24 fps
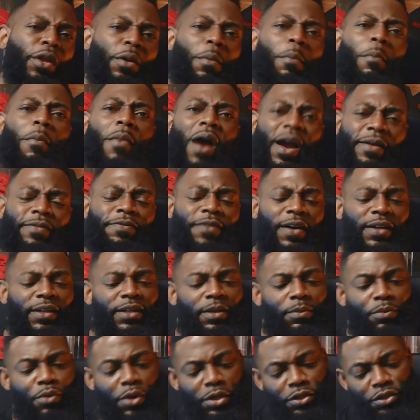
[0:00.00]
are my final
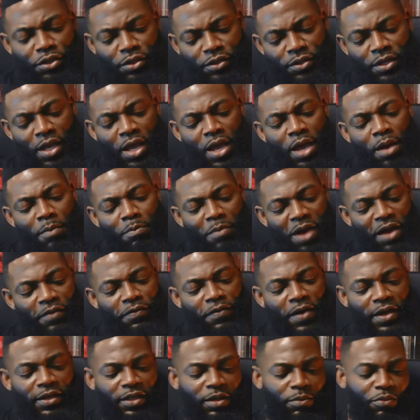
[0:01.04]
impressions? My
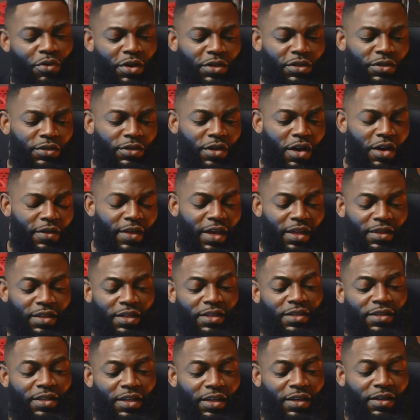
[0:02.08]
final impressions are that
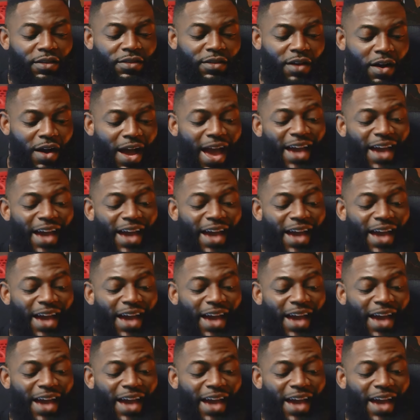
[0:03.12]
these sneakers are